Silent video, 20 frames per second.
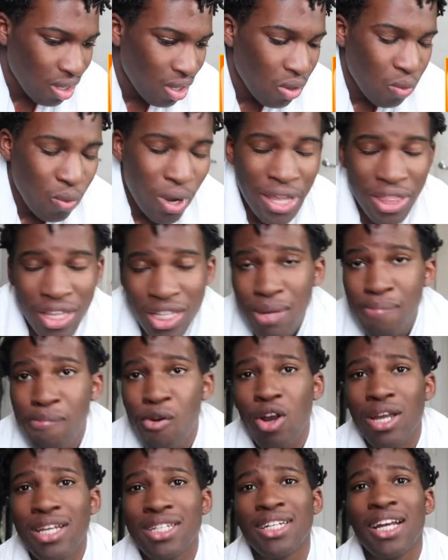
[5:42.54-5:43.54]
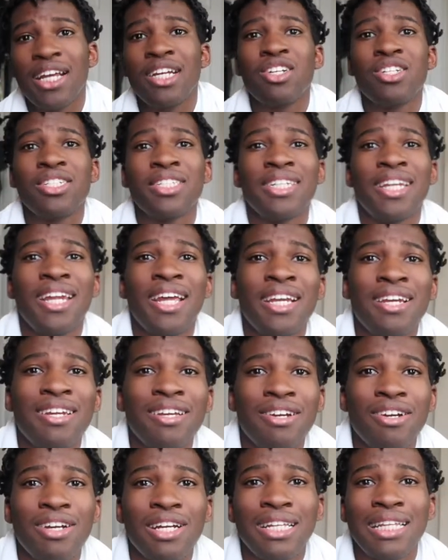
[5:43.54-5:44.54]
Why do you think the mortgage lender isn't lending
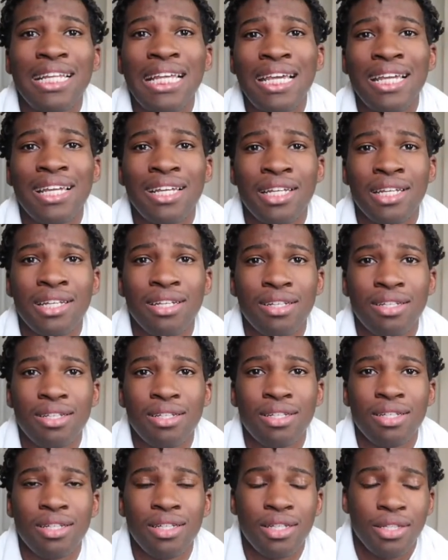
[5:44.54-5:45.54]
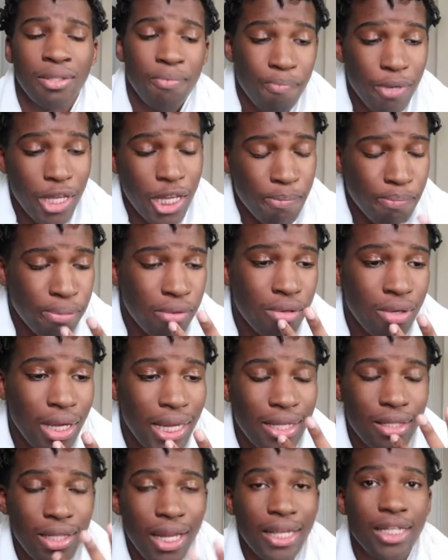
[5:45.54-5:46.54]
her a thing? People,
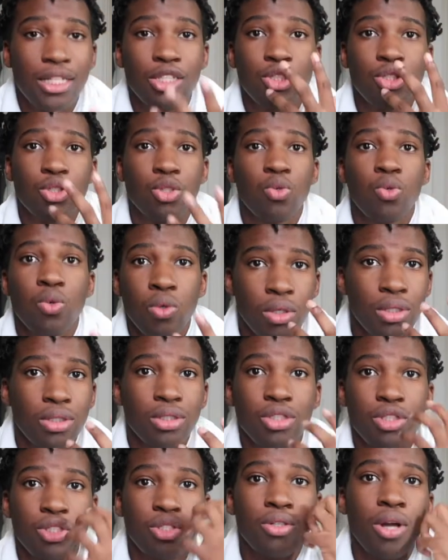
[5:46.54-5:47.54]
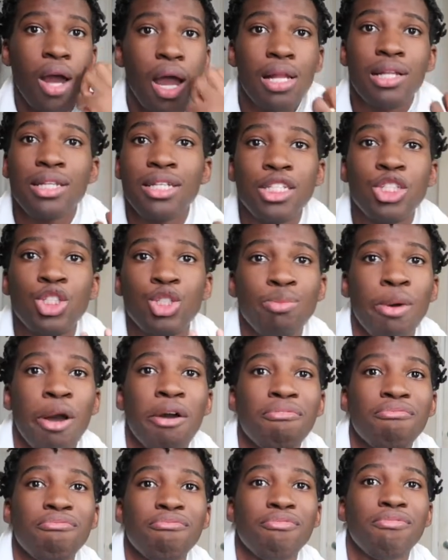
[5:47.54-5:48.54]
like schools, do not teach you
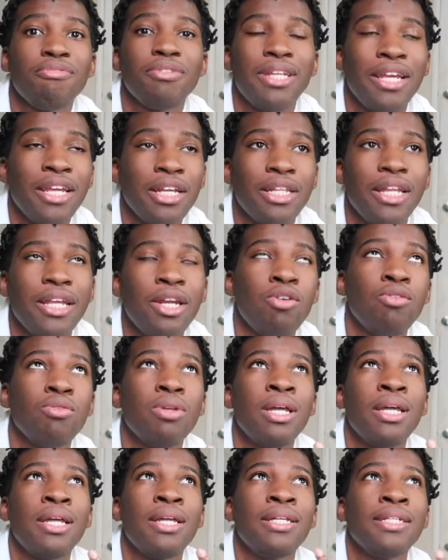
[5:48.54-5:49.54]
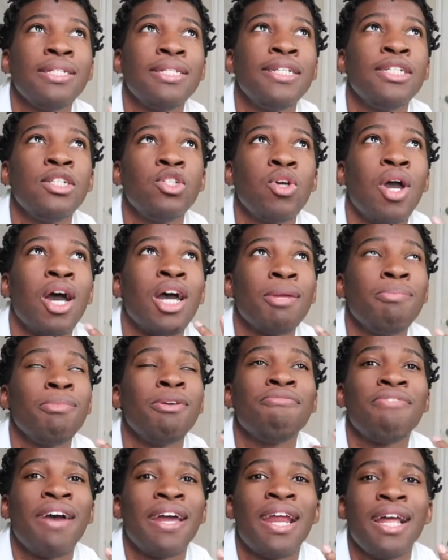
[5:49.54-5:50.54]
about, they don't teach you how to be
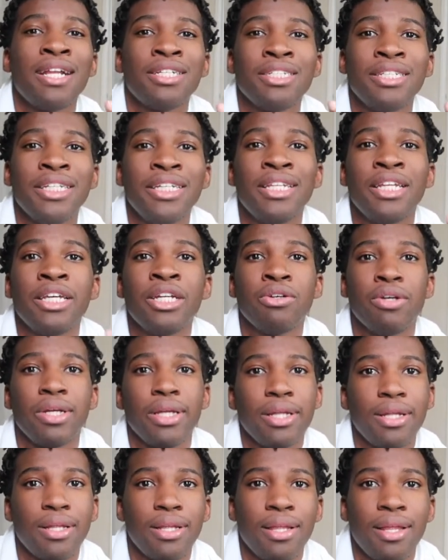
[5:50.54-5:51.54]
financially literate.